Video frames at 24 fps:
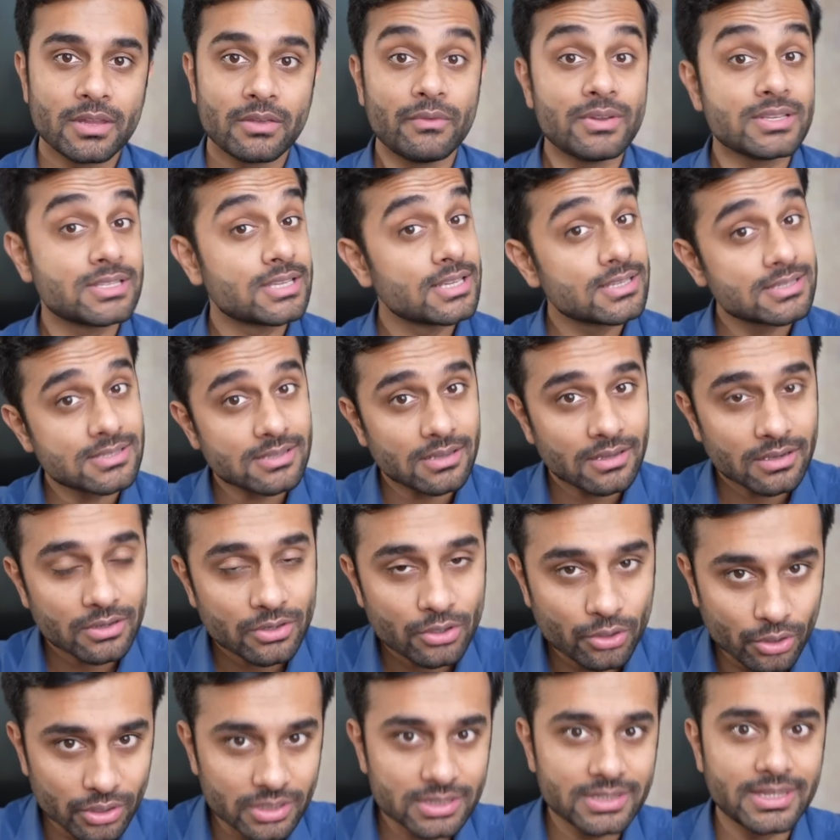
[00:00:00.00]
which is a
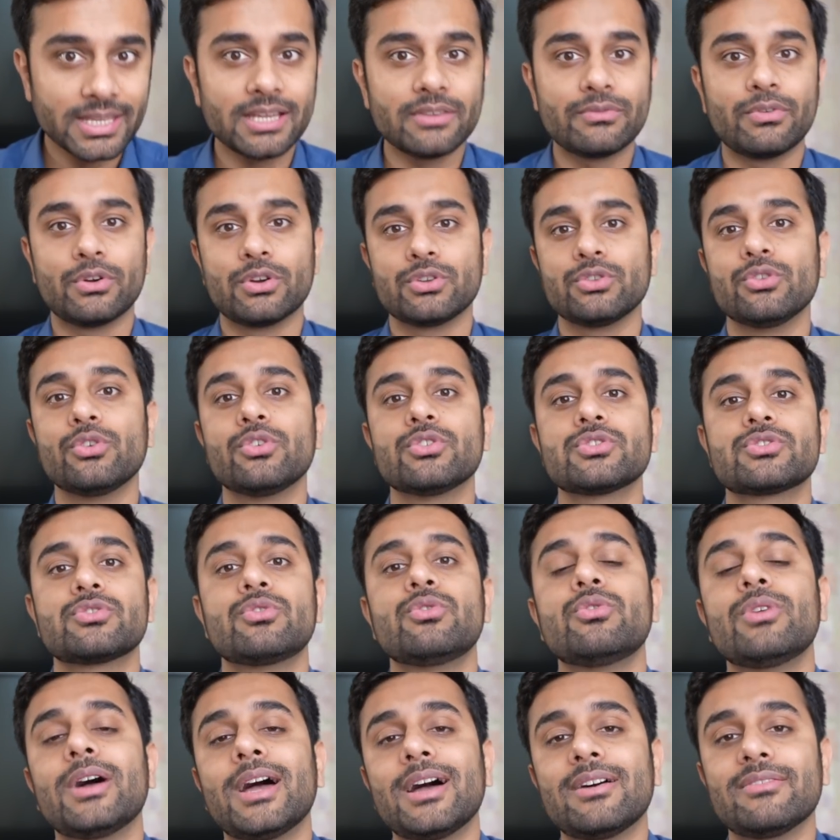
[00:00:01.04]
good thing for those
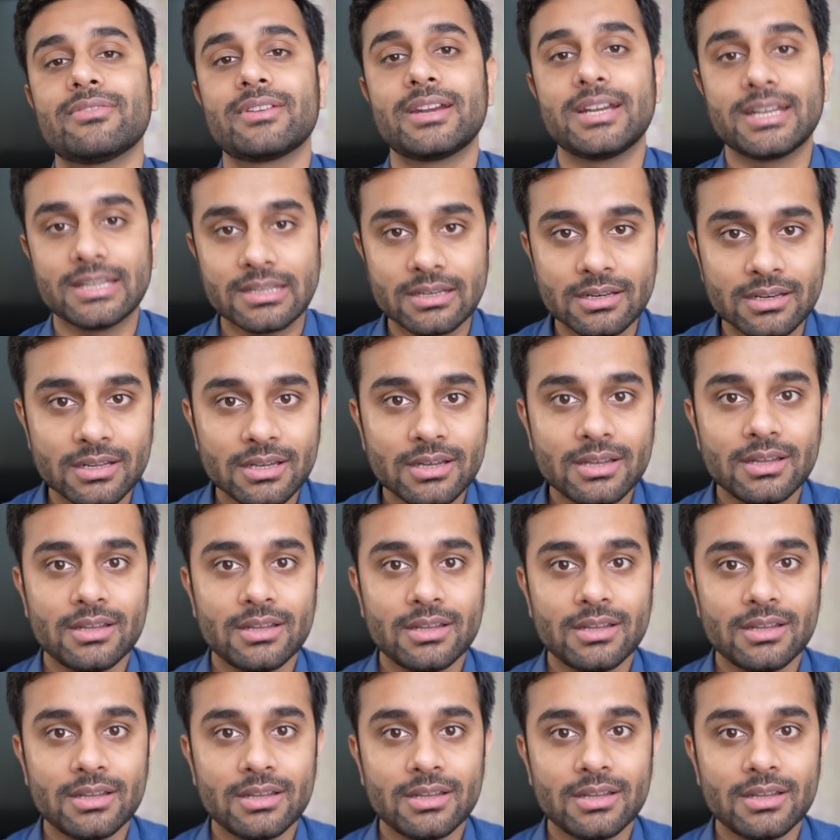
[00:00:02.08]
who have written